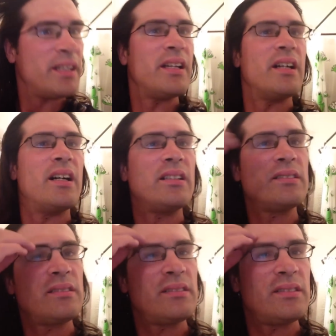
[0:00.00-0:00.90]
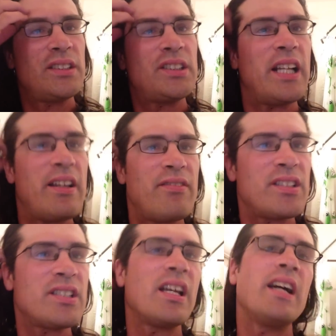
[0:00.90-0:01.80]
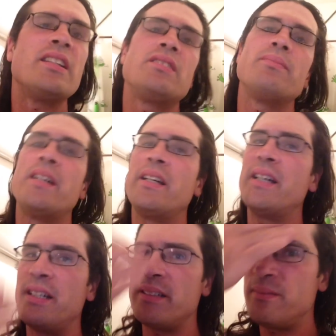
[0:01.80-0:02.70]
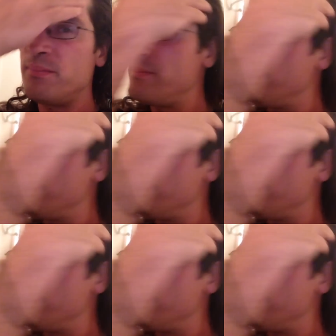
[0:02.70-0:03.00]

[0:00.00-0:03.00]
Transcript: You know? To shave the sides of my head.